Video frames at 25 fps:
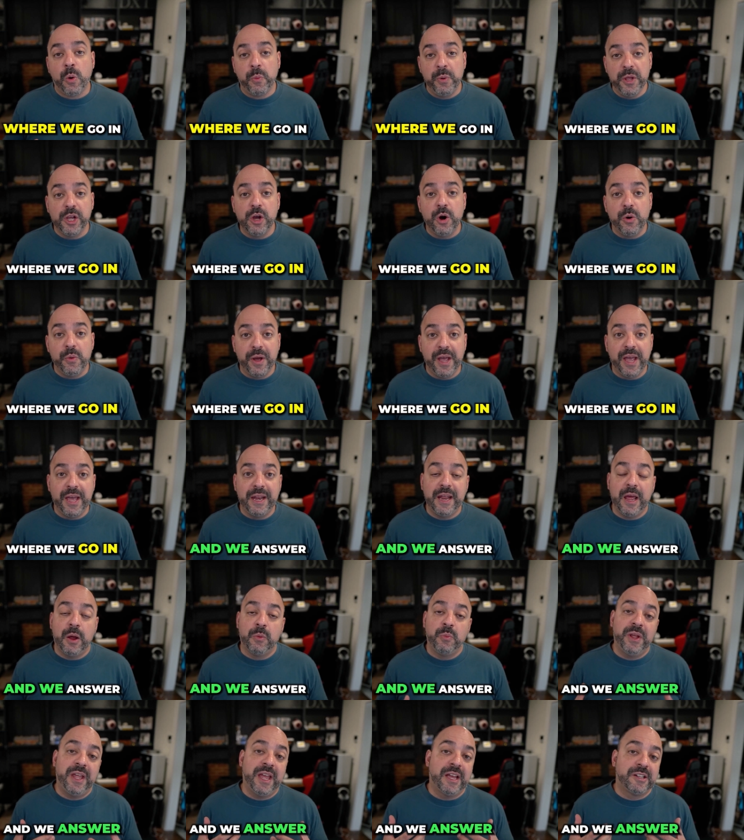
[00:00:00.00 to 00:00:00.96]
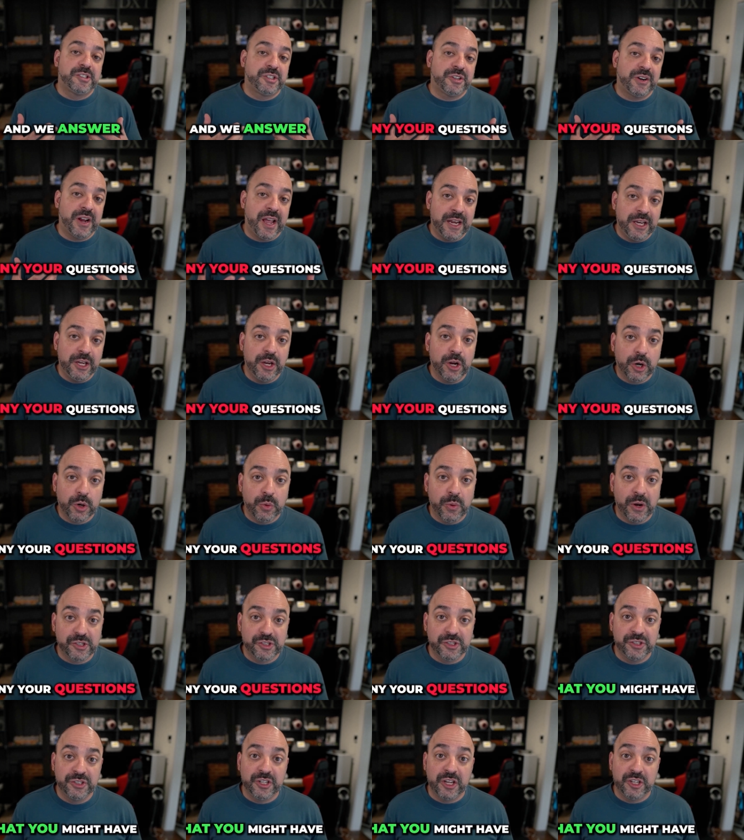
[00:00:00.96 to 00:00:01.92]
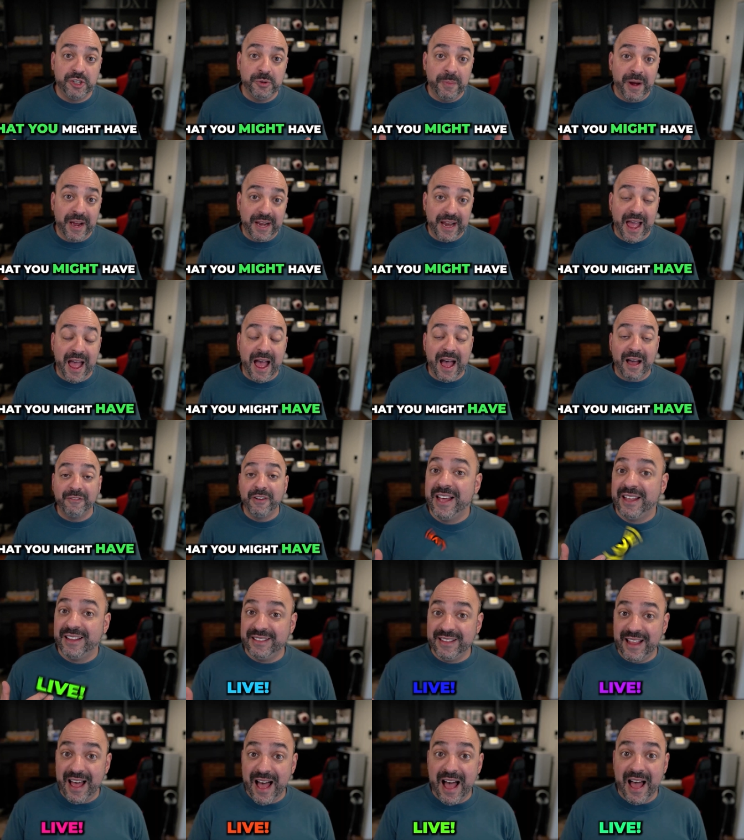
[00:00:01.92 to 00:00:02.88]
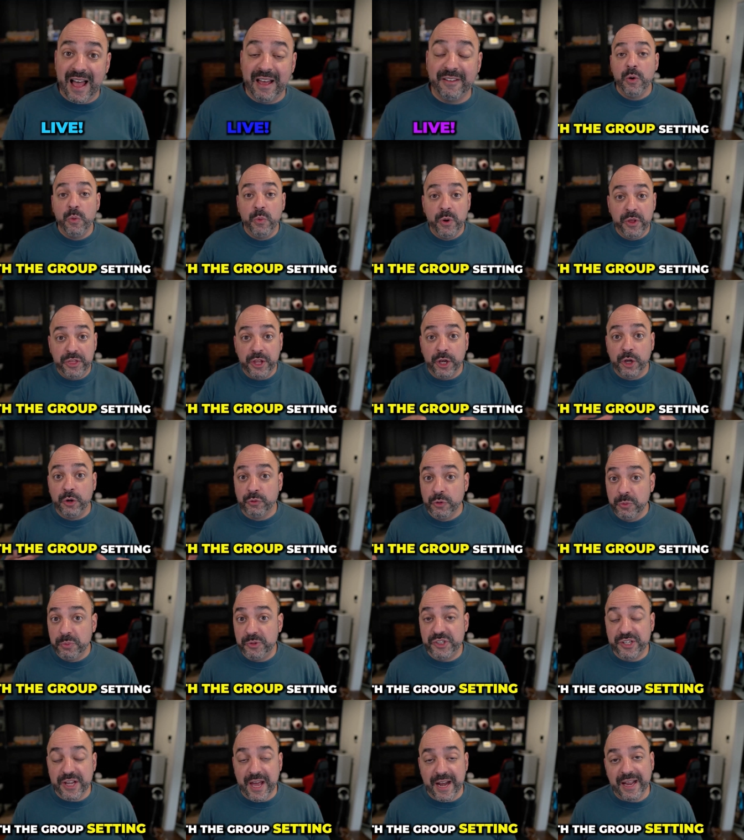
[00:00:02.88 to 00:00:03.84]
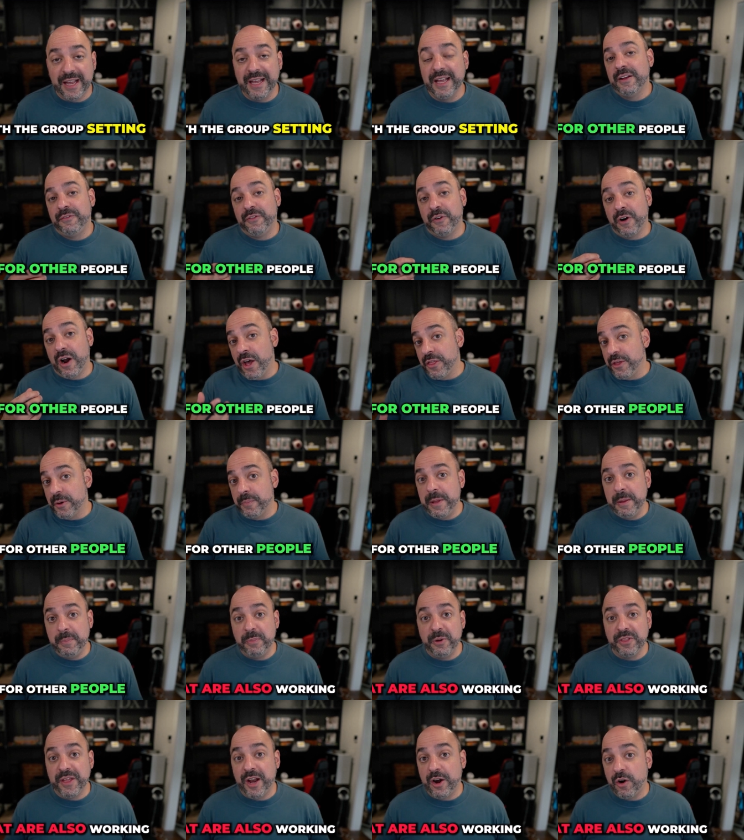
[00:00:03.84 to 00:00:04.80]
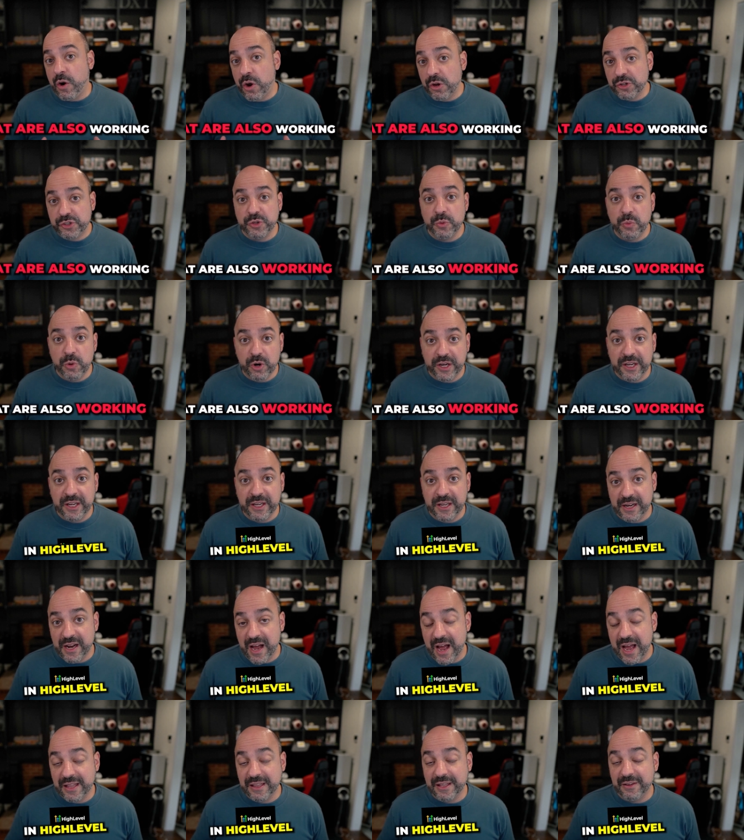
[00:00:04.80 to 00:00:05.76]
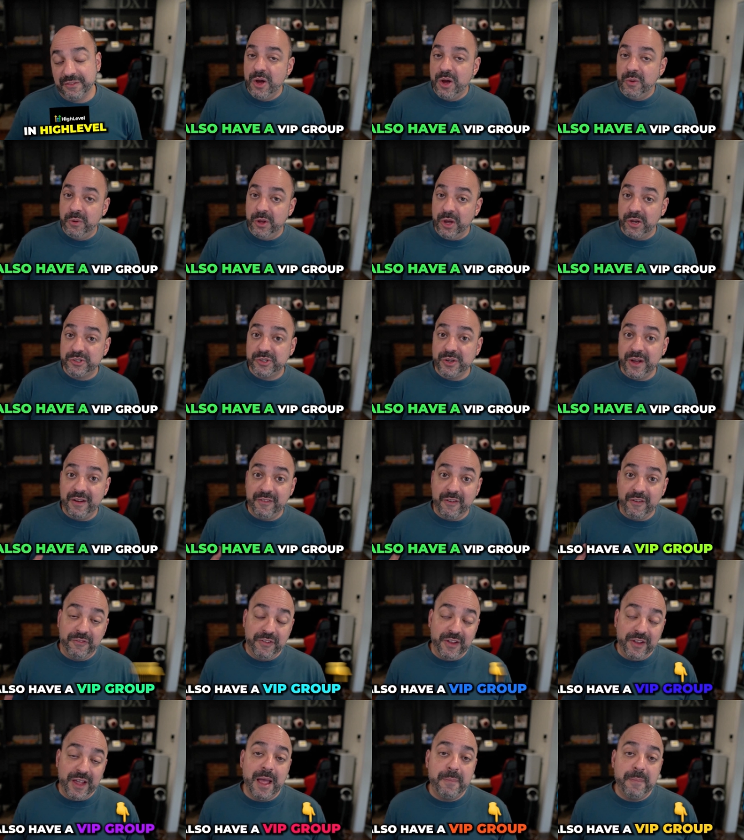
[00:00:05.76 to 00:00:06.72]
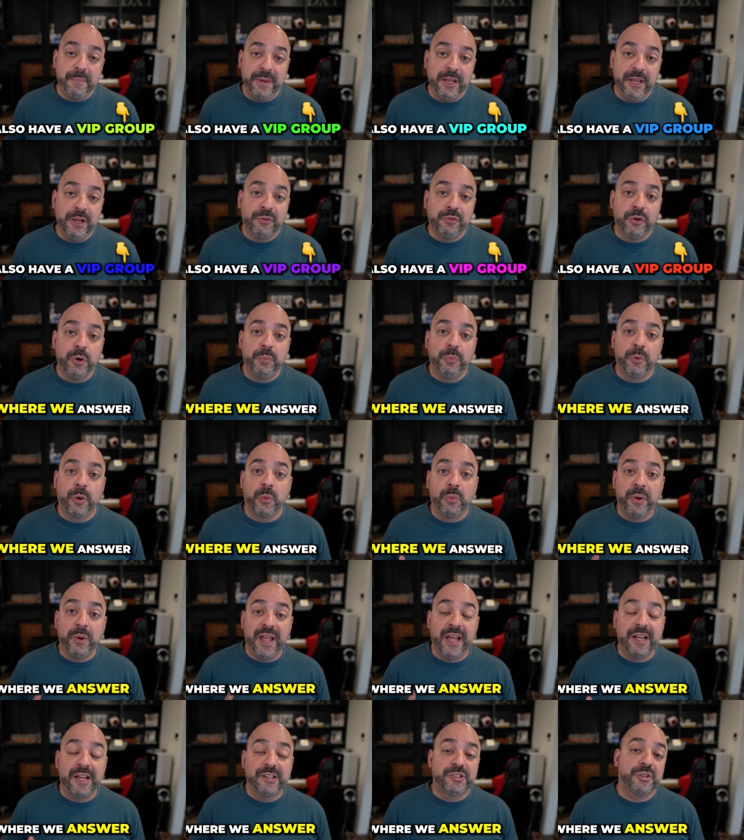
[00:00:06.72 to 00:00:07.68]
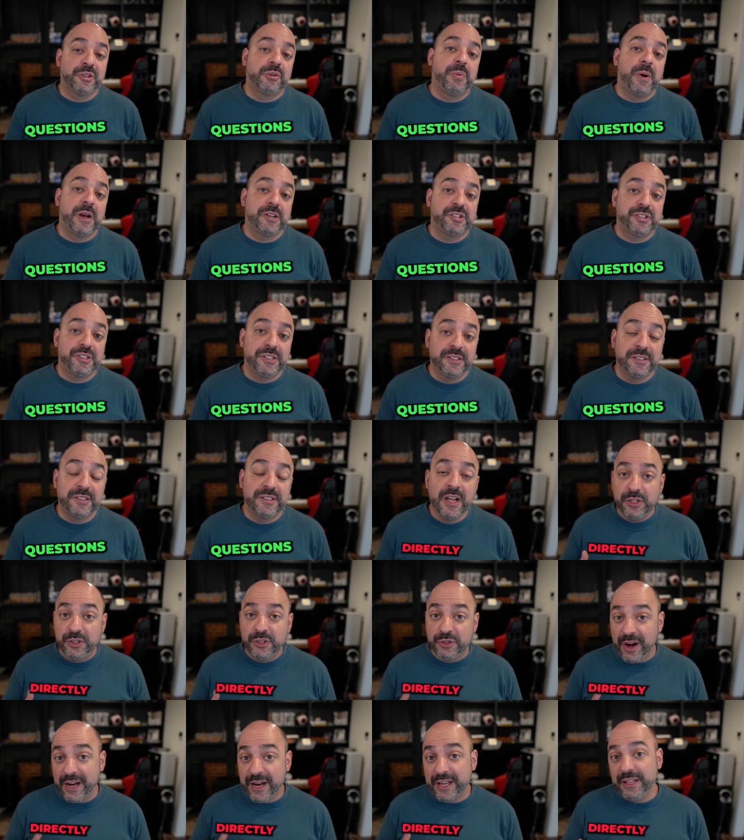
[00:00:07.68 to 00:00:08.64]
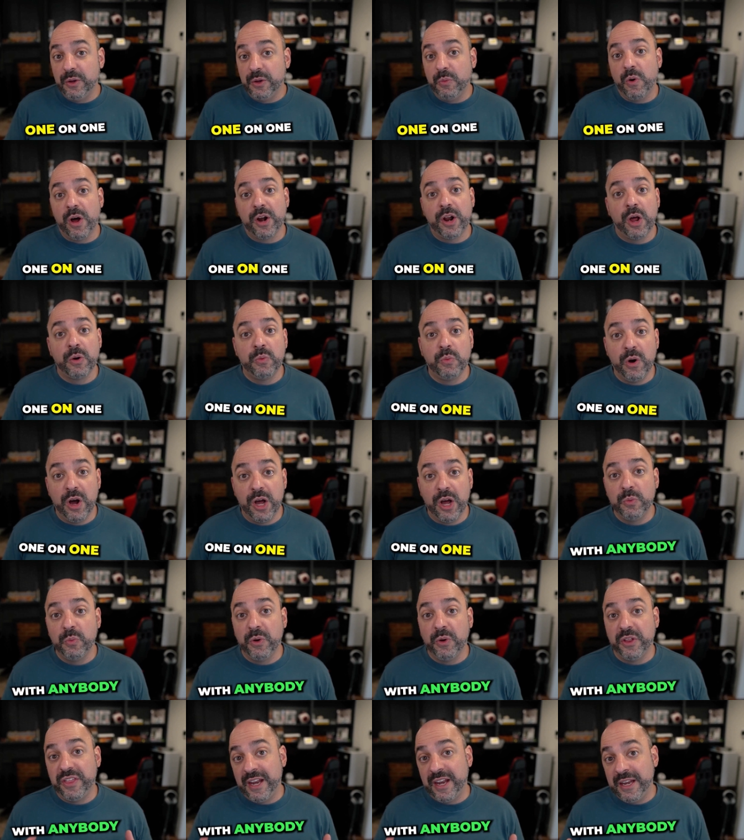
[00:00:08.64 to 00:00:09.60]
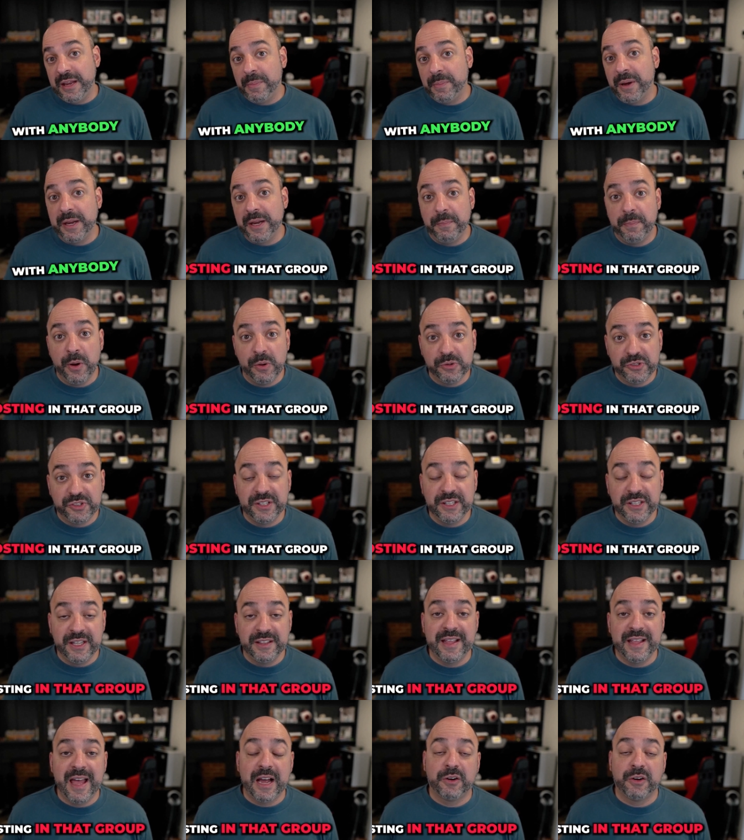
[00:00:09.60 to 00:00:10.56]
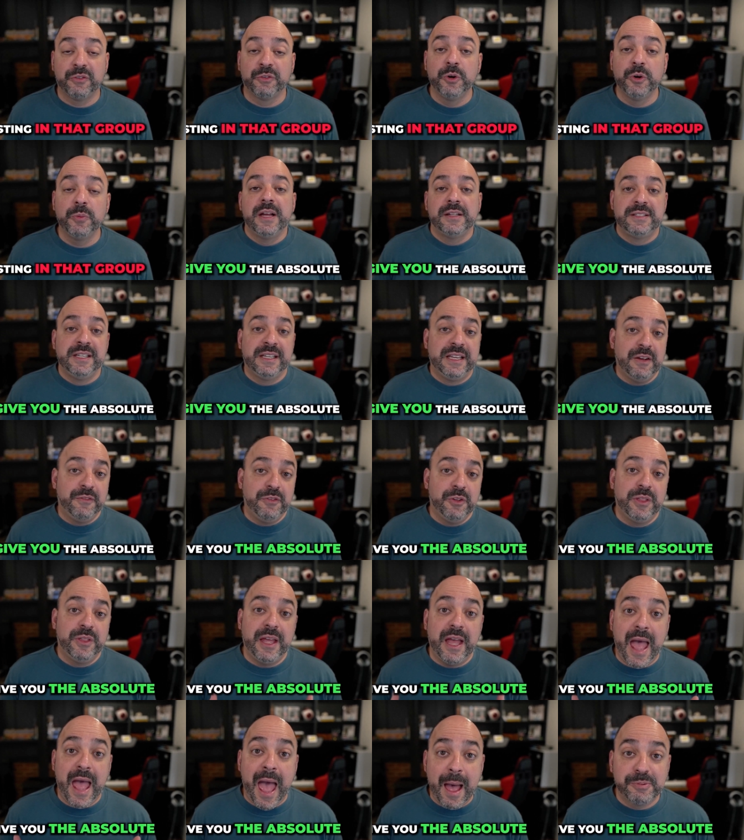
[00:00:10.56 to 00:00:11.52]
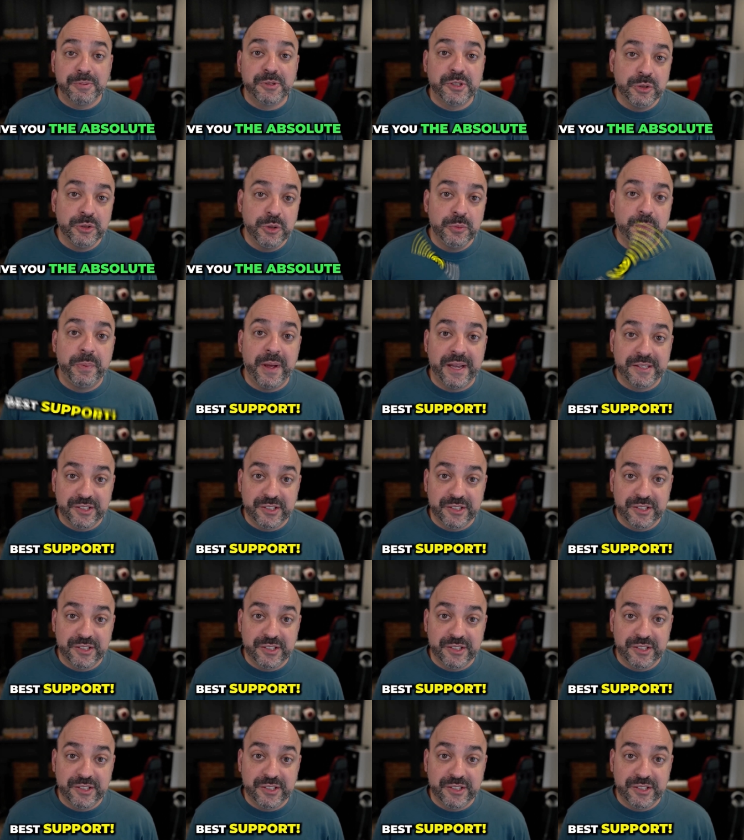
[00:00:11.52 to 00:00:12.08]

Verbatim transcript: we go in and we answer any of your questions that you might have live with the group setting for other people that are also working in high level. We also have a VIP group where we answer questions directly one on one with anybody posting in that group to give you the absolute best